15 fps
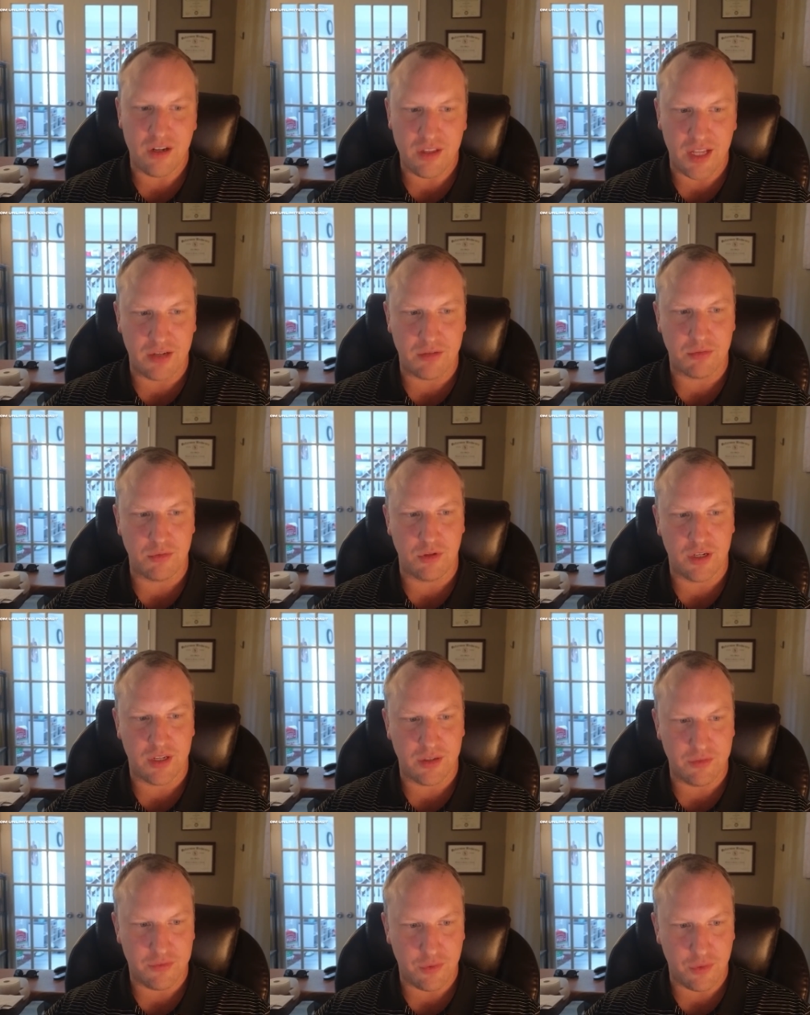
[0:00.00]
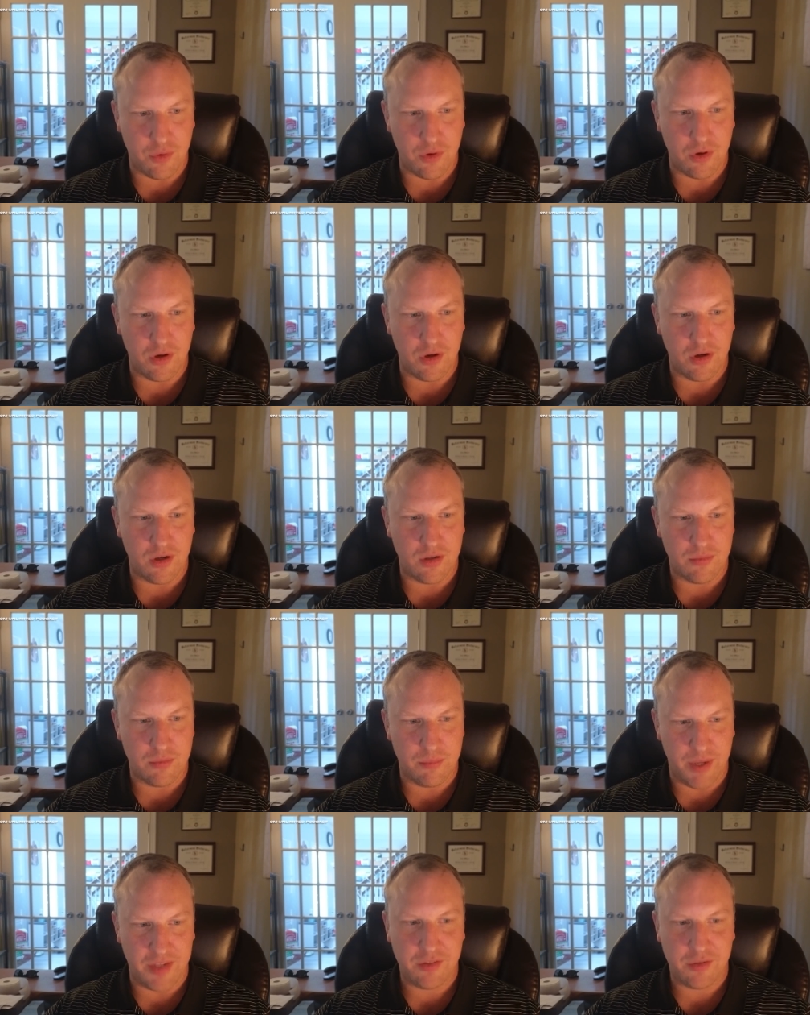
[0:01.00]
like looking for
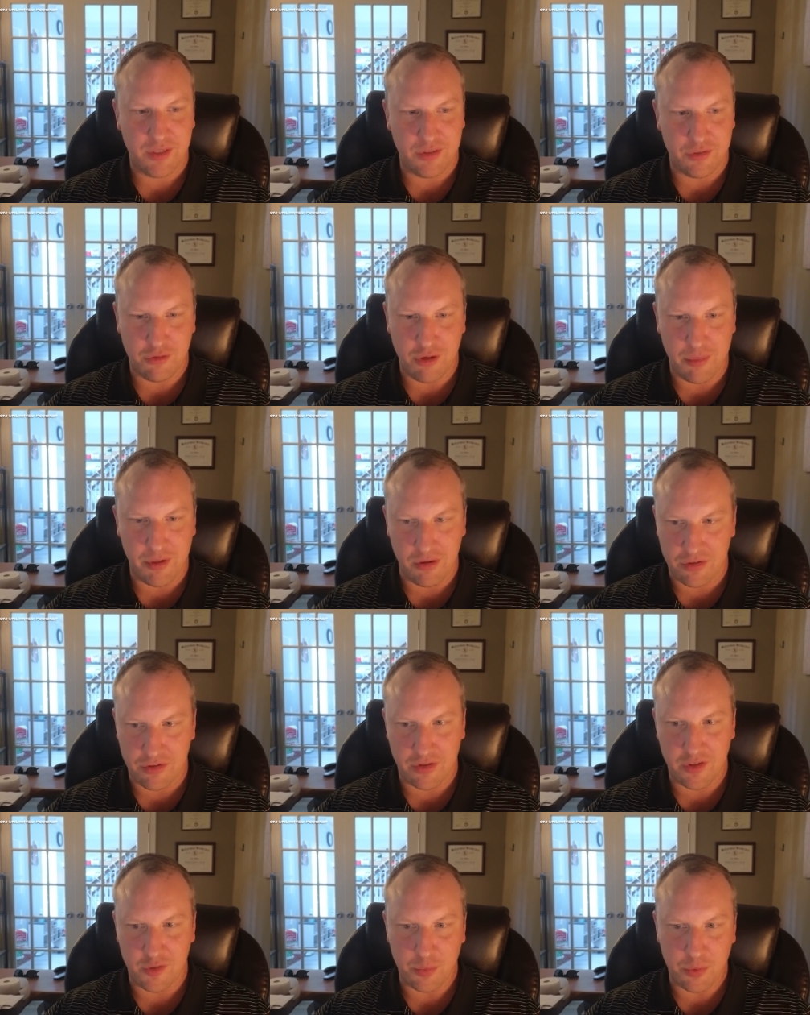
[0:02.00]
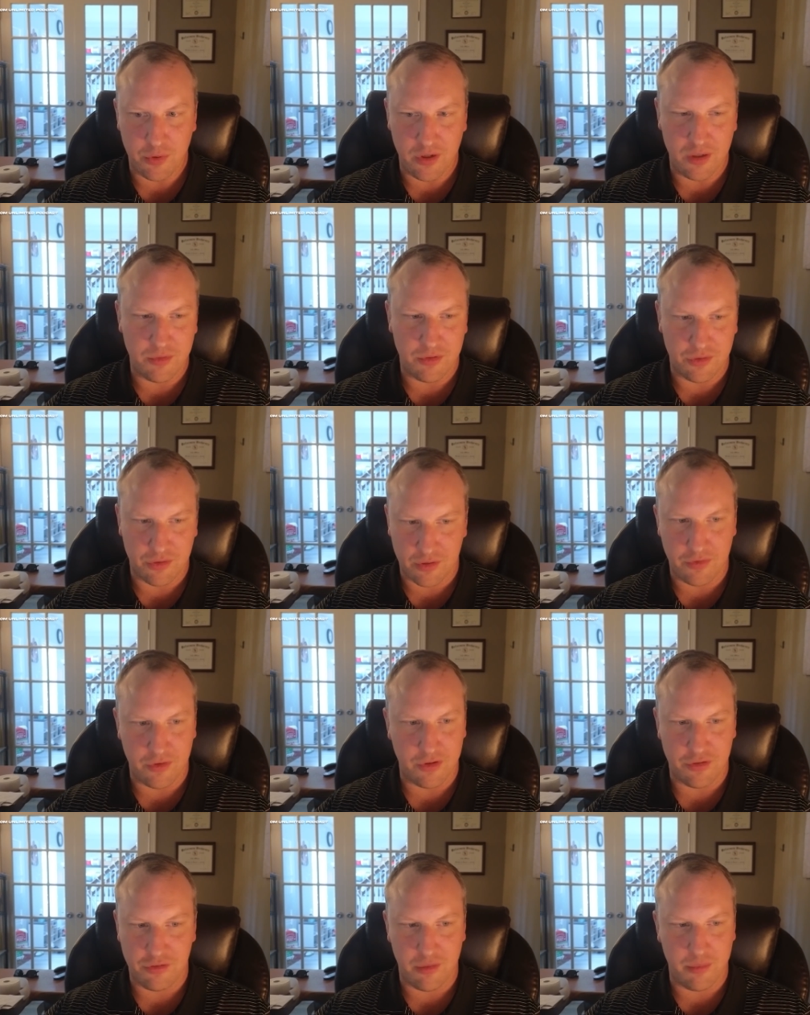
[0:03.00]
basically distributors at this point. I'm just looking for
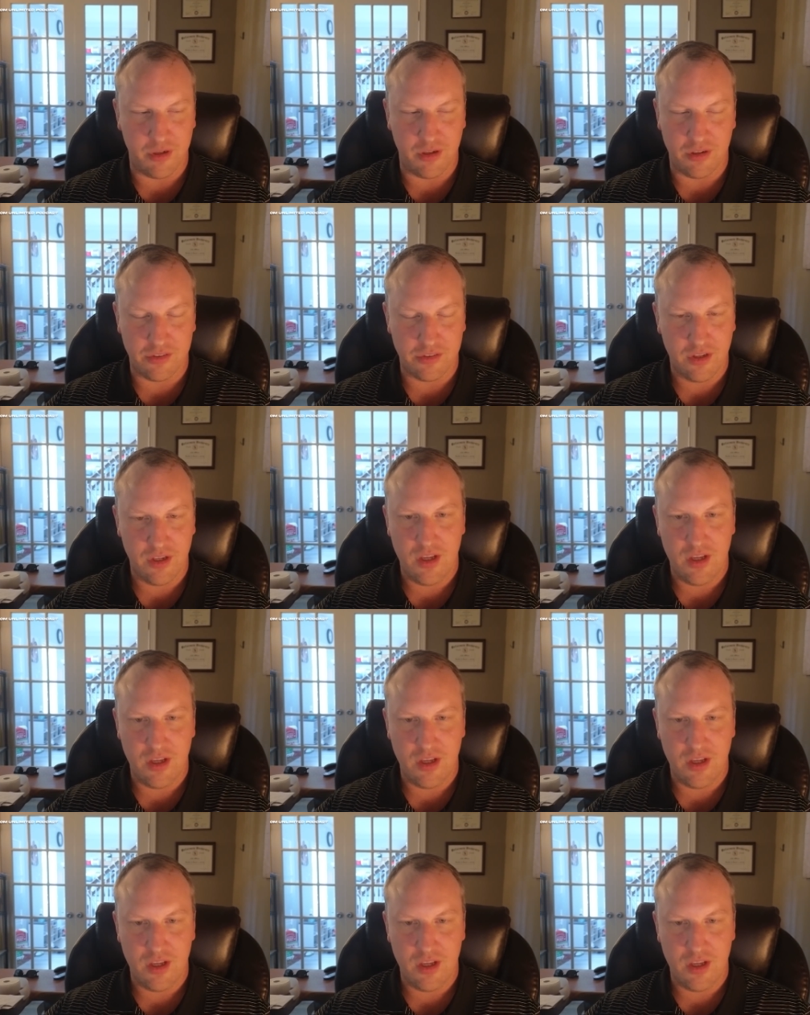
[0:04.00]
distributors.